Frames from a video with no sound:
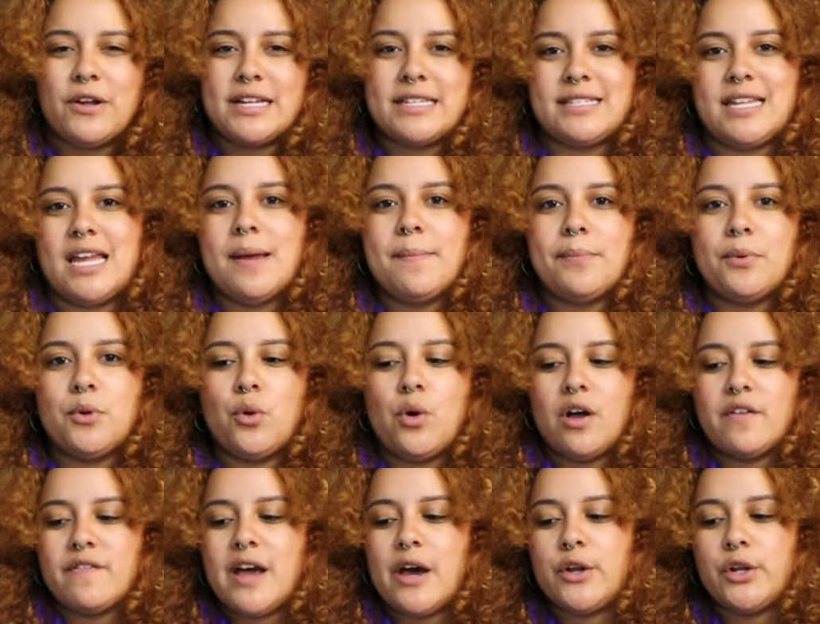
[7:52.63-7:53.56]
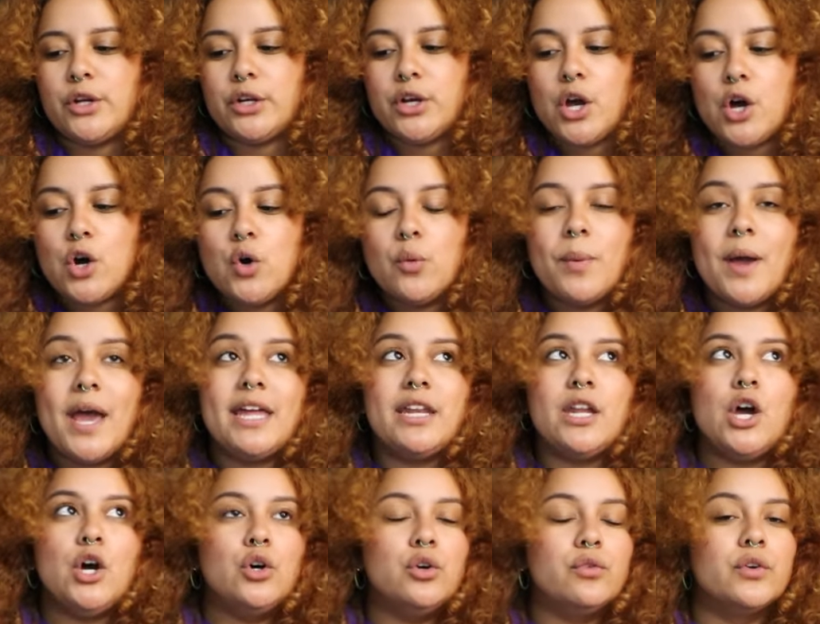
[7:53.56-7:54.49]
example of how to cope
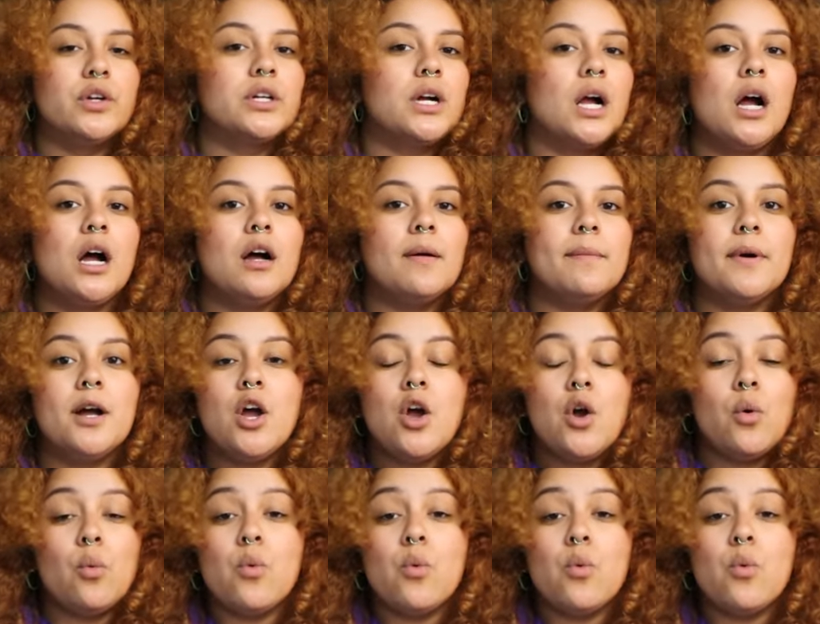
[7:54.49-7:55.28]
and overcome